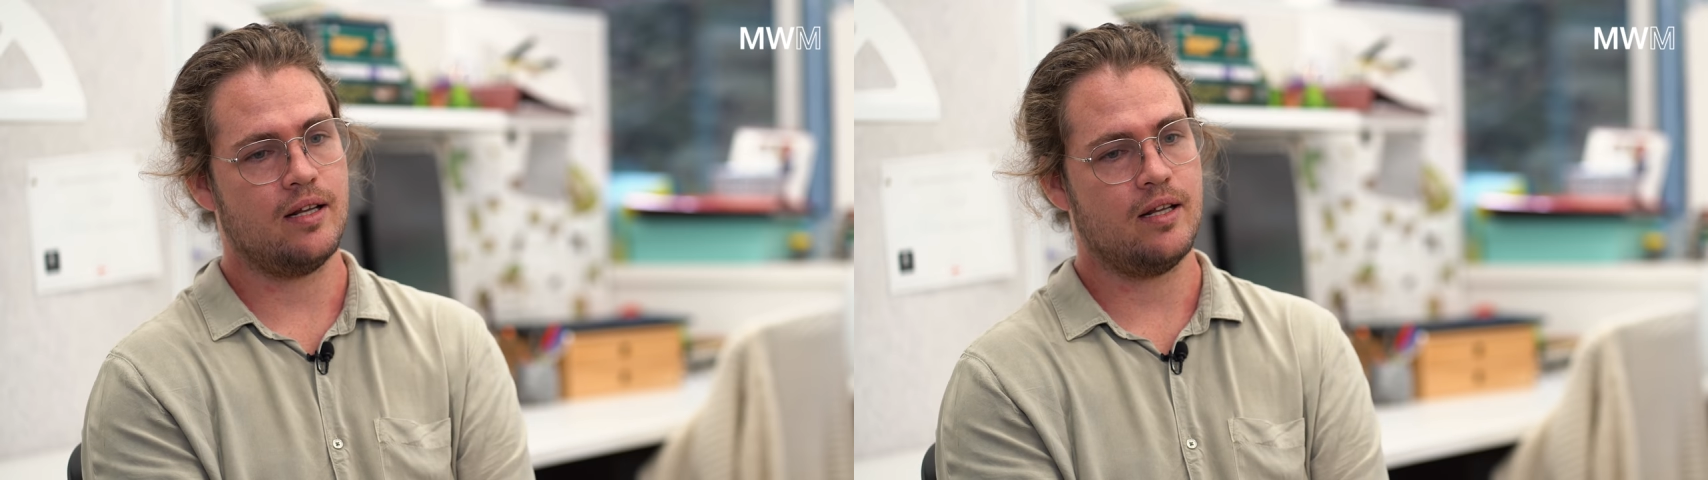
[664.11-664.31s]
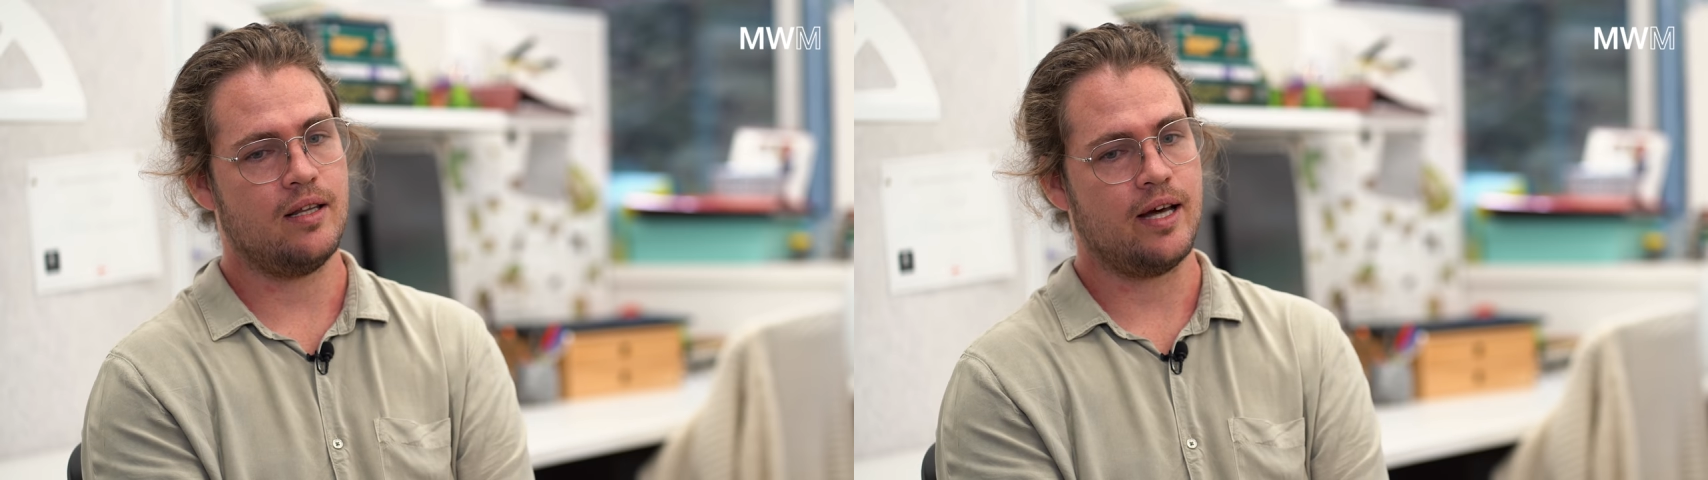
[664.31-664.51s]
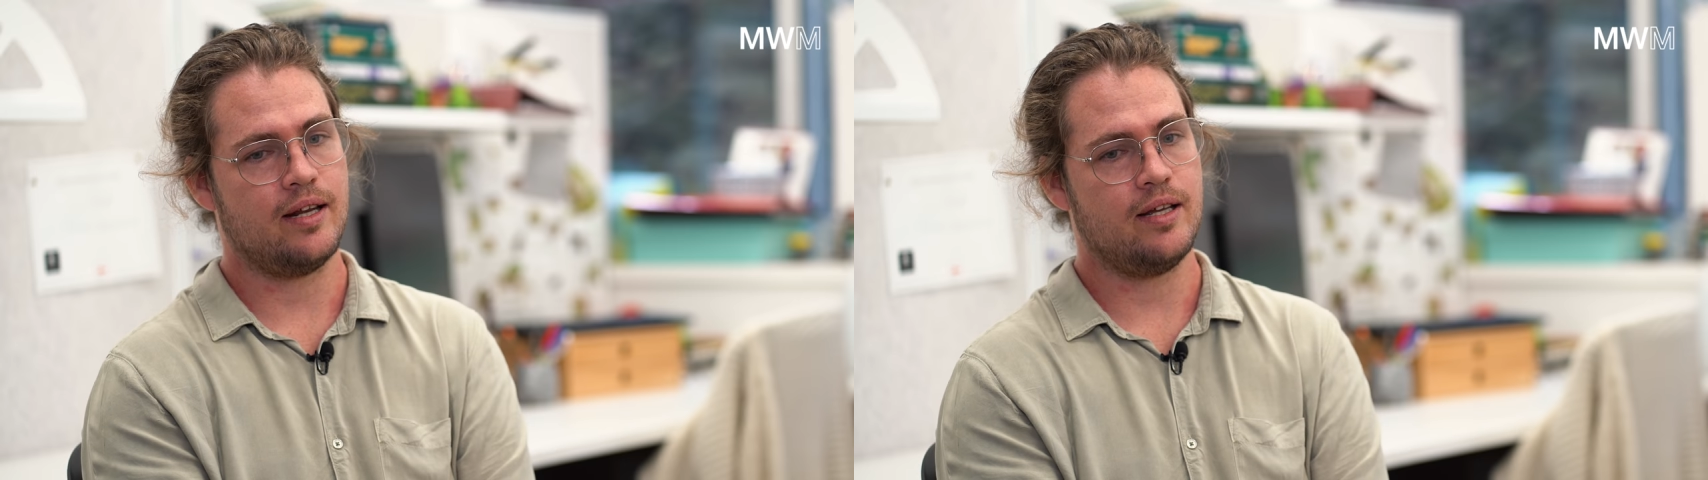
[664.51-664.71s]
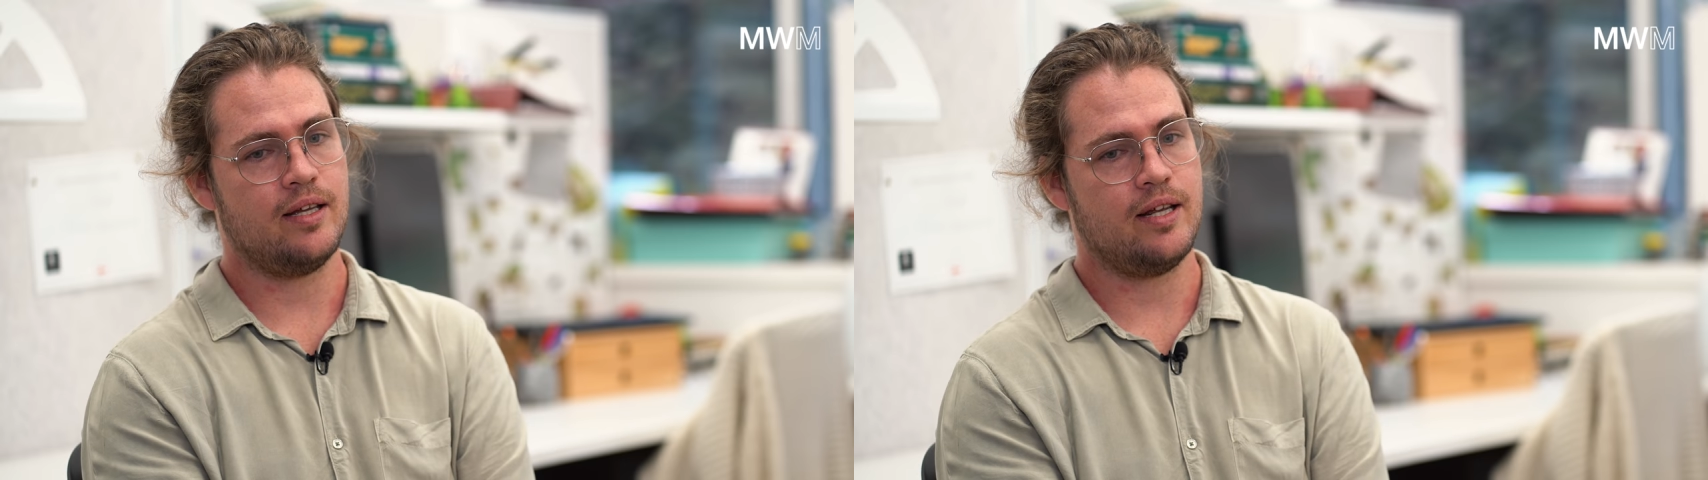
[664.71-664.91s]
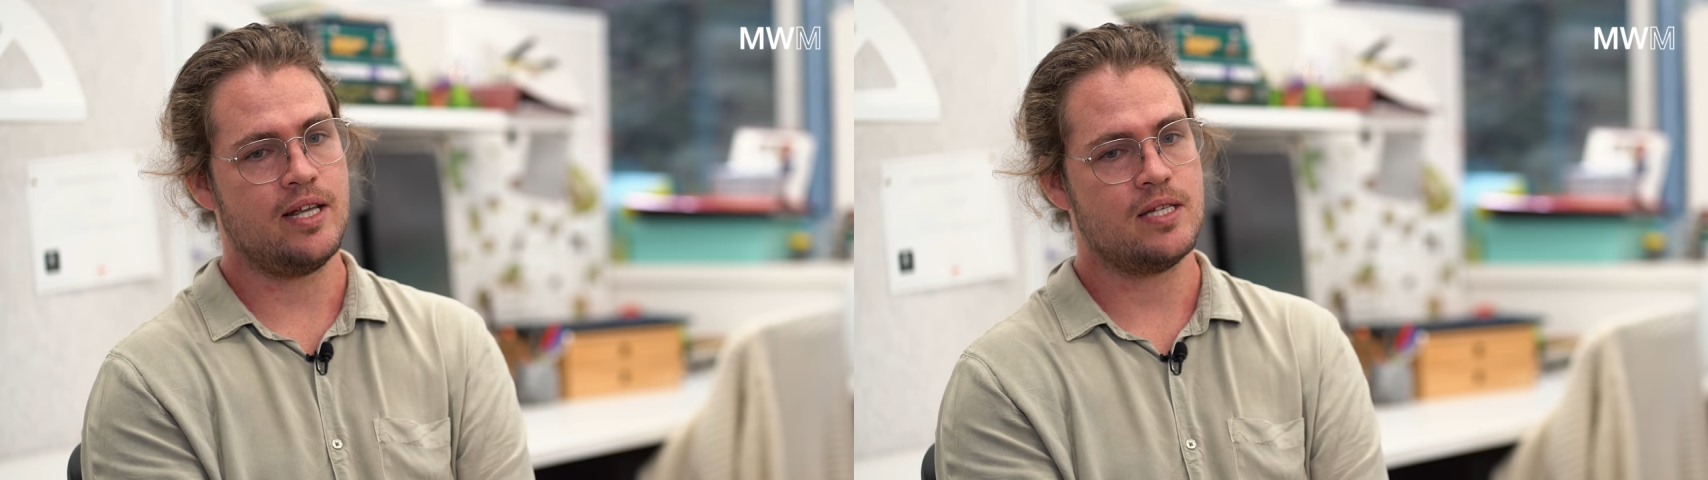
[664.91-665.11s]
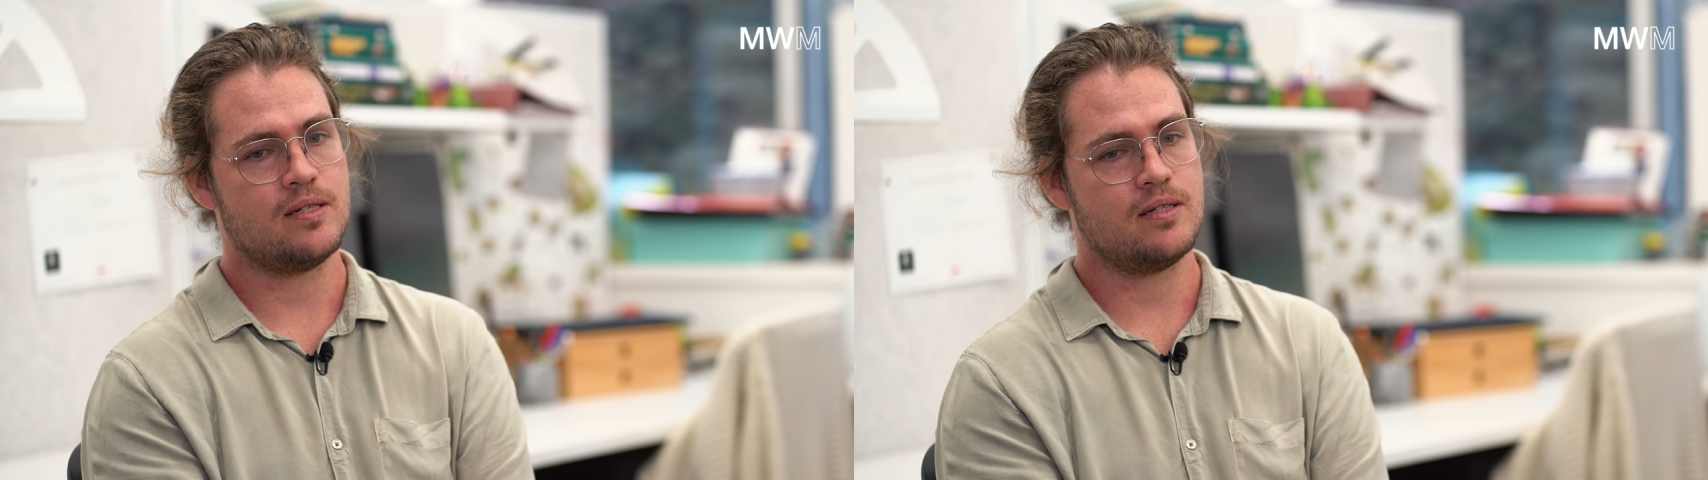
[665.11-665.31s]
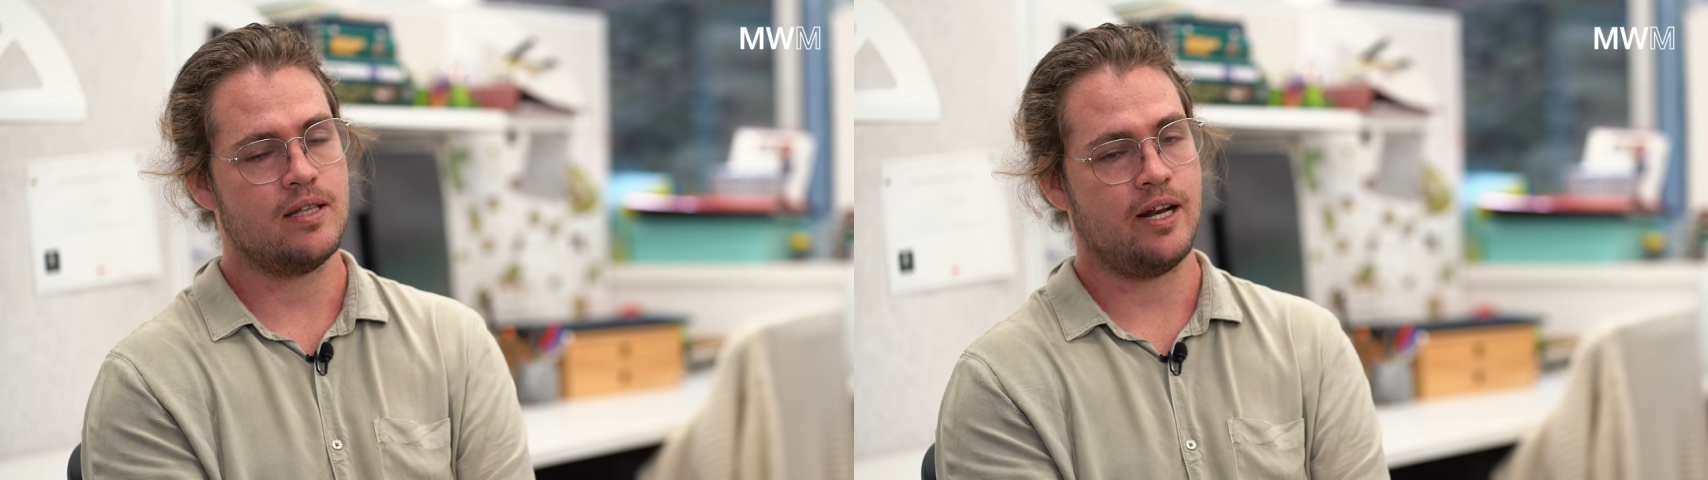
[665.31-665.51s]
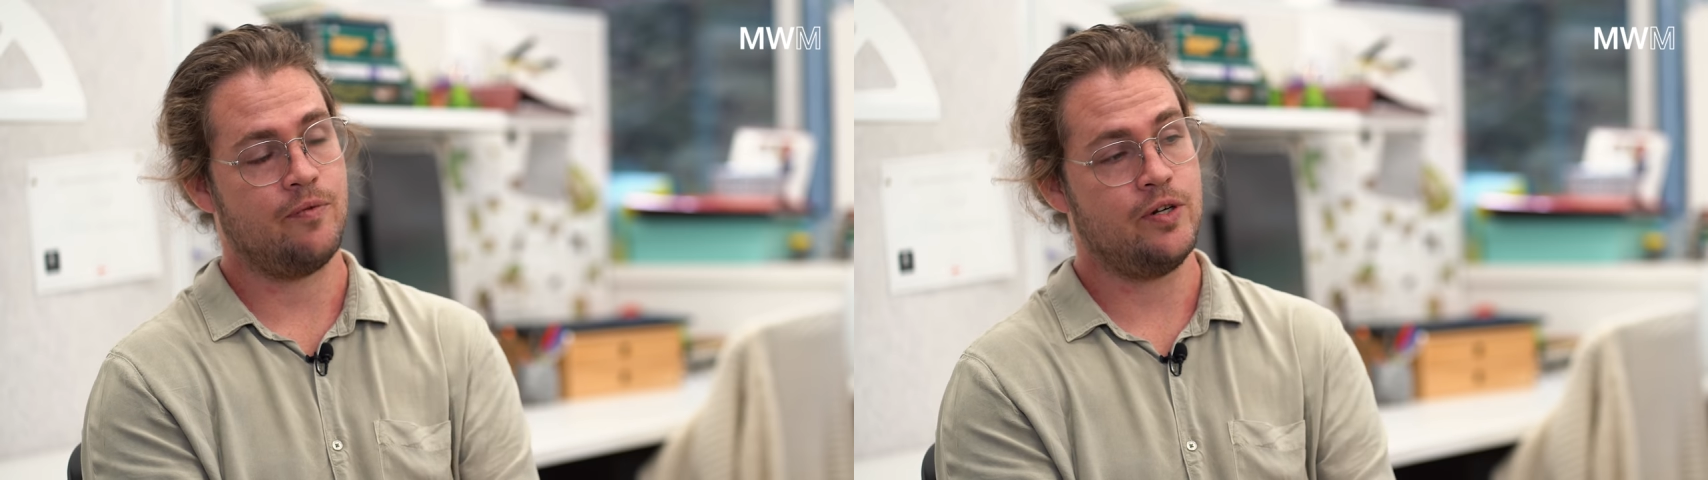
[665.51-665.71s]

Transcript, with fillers: that is that if